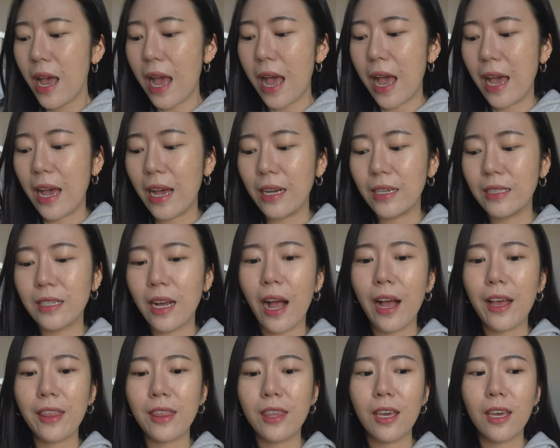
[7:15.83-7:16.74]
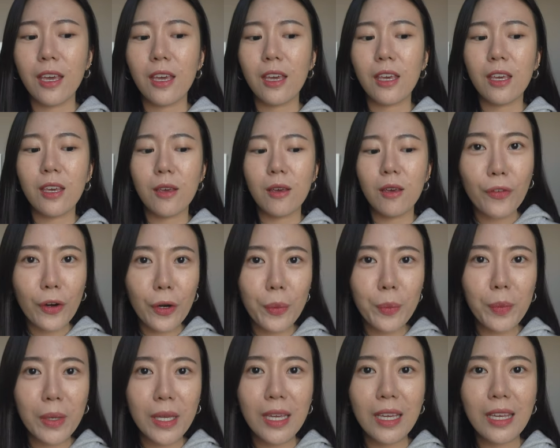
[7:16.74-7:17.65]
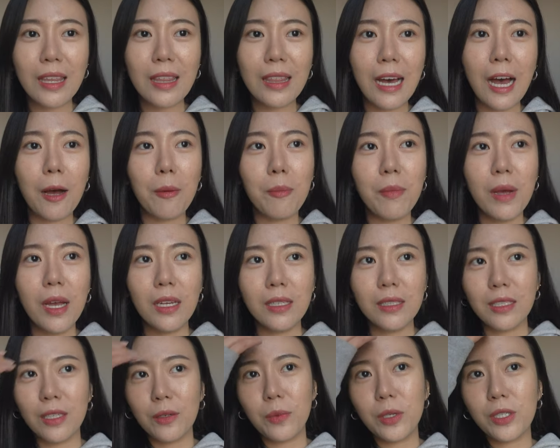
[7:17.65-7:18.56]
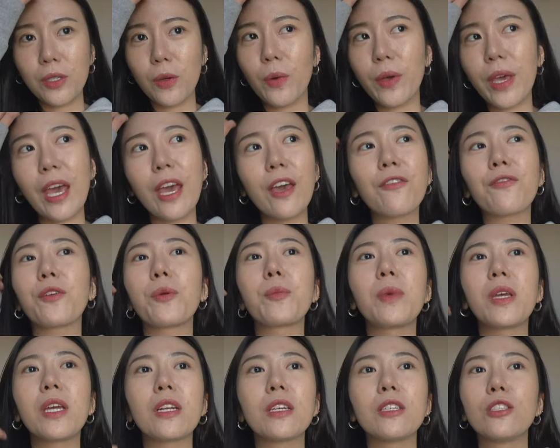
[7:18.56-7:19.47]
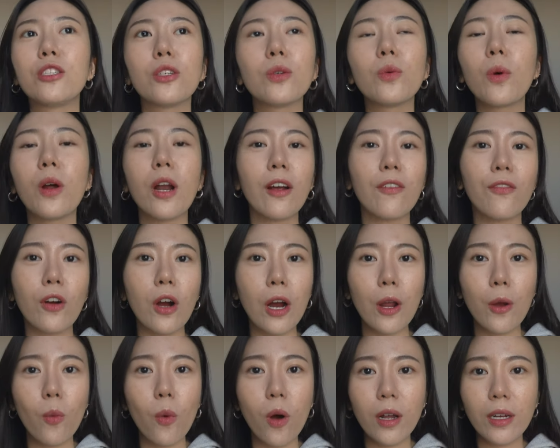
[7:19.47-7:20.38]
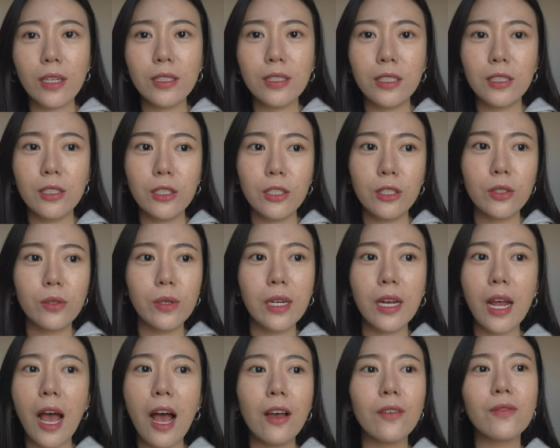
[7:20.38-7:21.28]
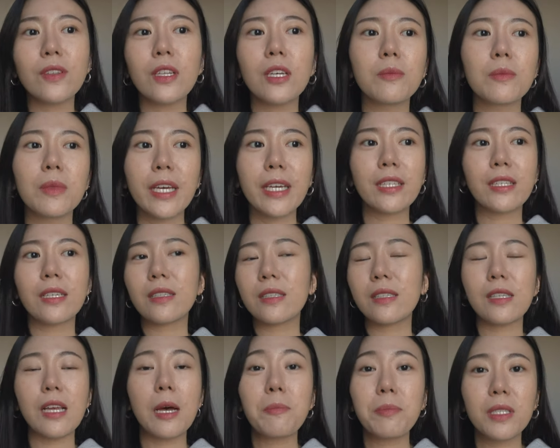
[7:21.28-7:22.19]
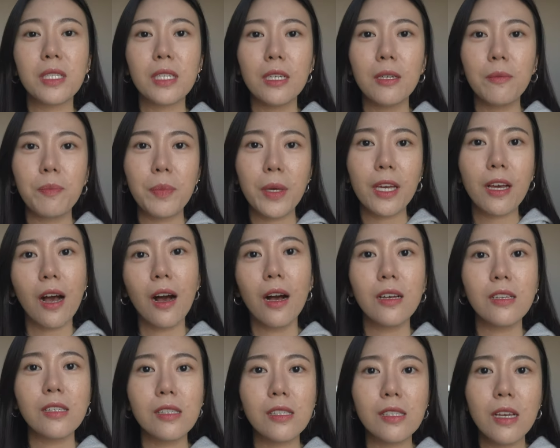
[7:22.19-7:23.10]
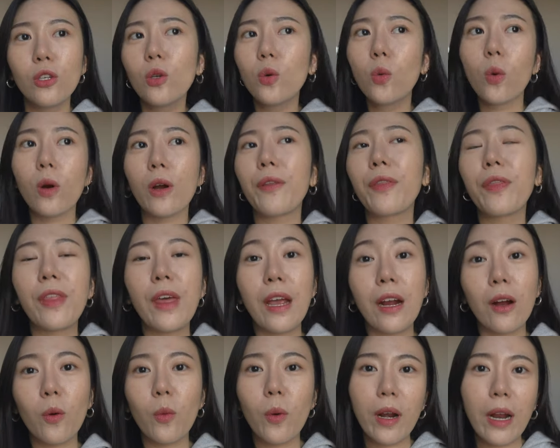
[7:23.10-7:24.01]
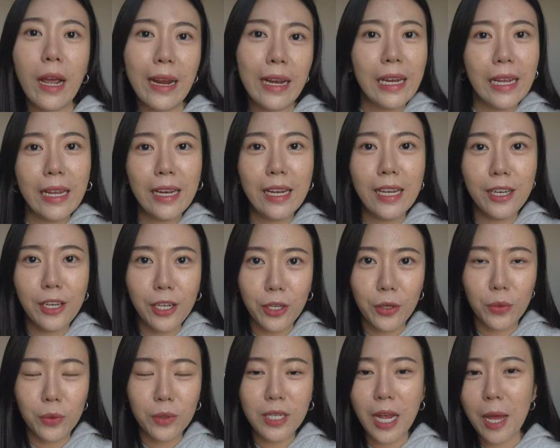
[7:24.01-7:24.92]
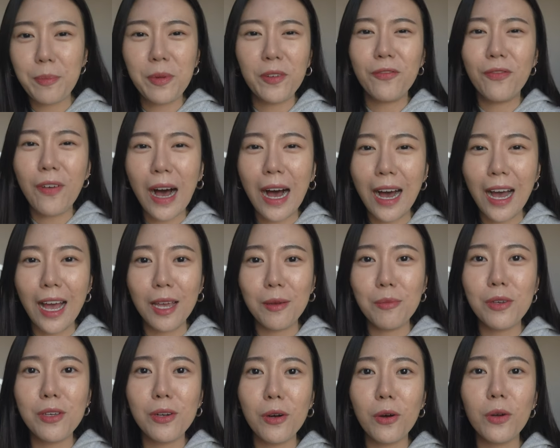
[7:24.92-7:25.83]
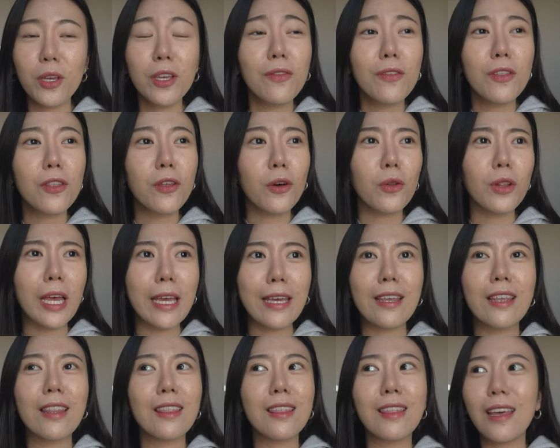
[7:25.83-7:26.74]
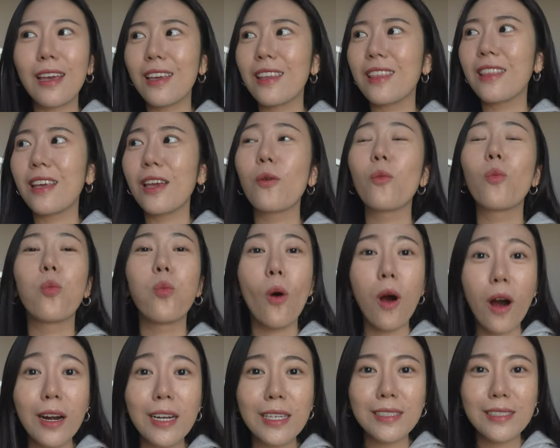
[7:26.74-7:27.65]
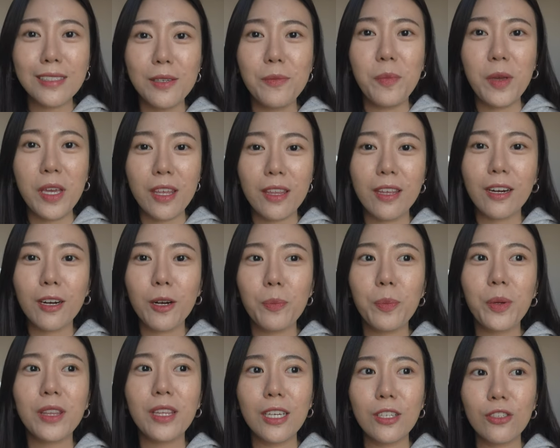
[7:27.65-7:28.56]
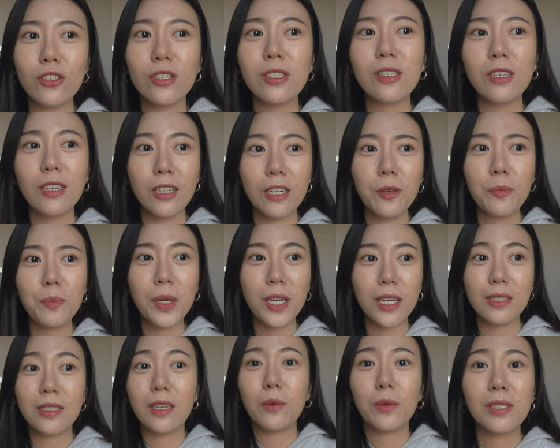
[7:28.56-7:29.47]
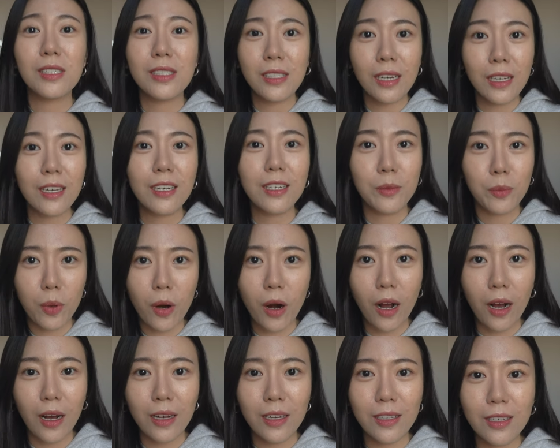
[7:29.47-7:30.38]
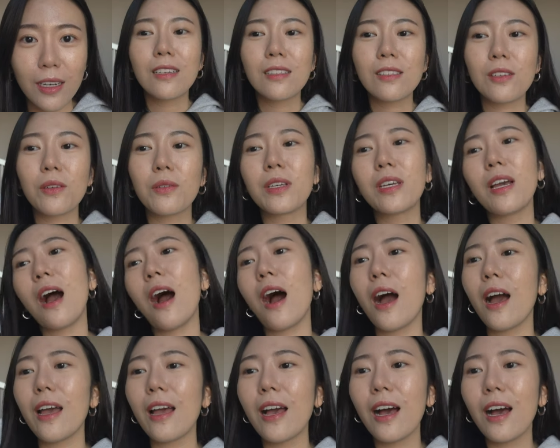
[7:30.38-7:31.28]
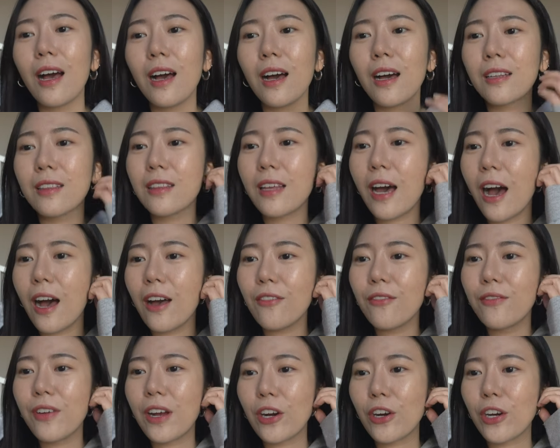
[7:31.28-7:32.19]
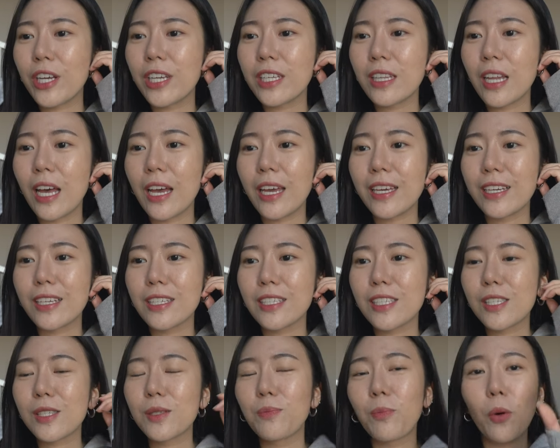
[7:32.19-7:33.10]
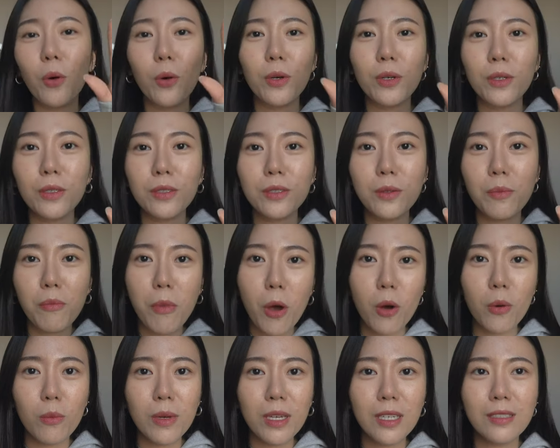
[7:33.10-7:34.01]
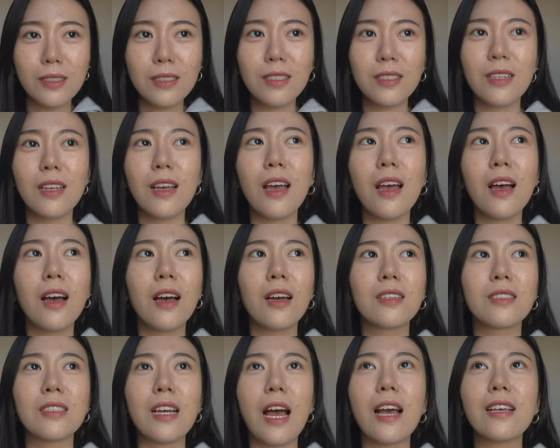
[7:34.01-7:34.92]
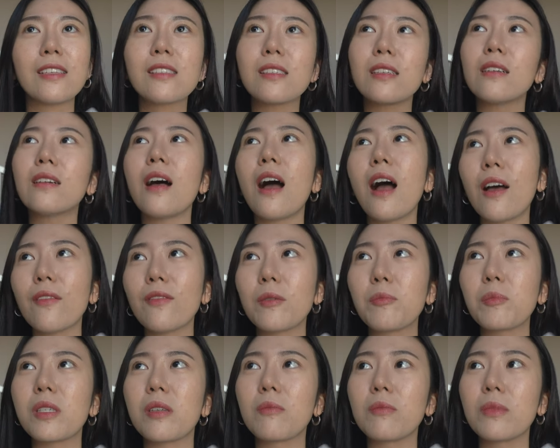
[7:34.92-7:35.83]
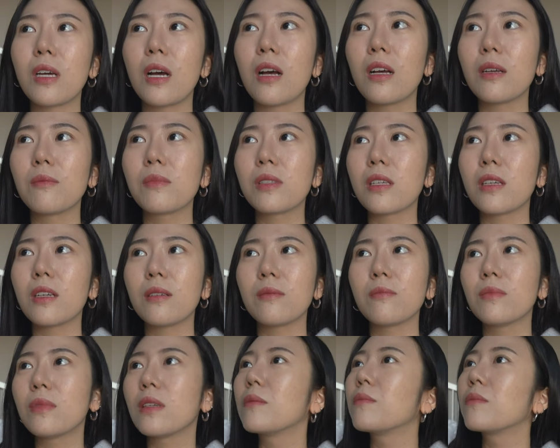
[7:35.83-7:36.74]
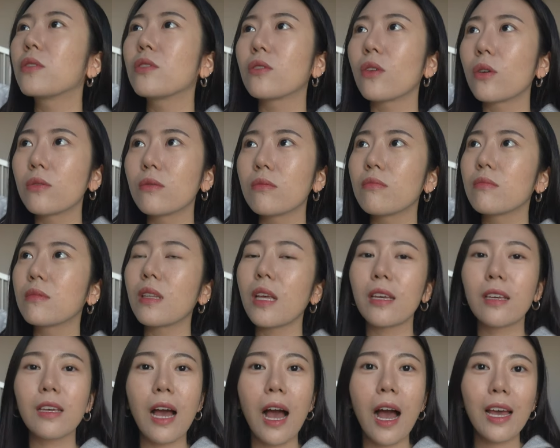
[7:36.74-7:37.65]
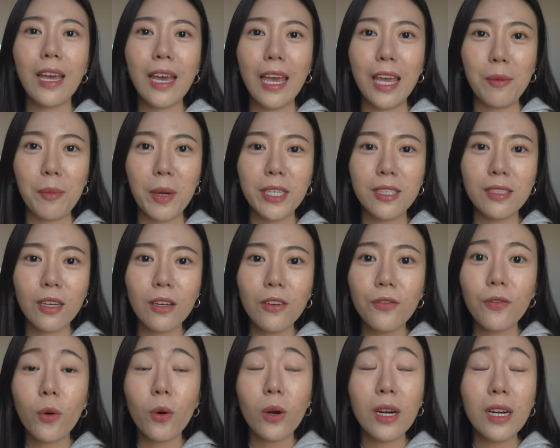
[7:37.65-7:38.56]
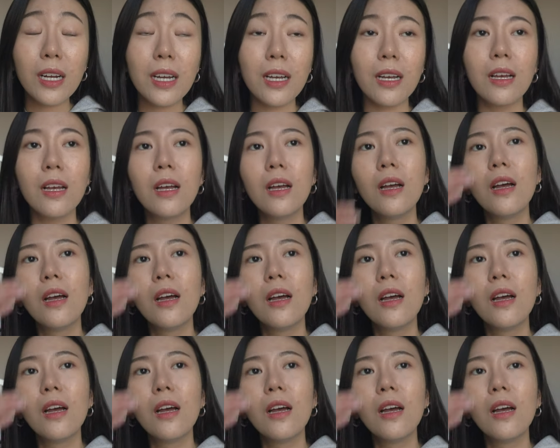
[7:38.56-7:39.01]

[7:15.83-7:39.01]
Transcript: And I think for me that meant it was okay for me to do whatever I wanted to do and have them like accept it because you weren't there when I needed you, type of vibe, you know, even though like they they wanted to be there, but they just couldn't because I was studying abroad. So yeah, I had that very like spoiled moment, and I still have them sometimes, and I'm, I'm so like I hate myself for it.